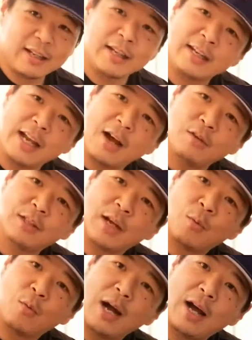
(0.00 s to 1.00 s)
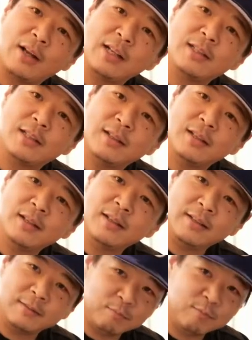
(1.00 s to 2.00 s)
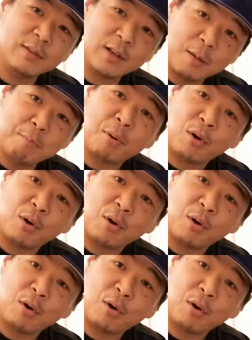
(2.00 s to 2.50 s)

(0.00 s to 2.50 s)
yeah, I was like, wow, they're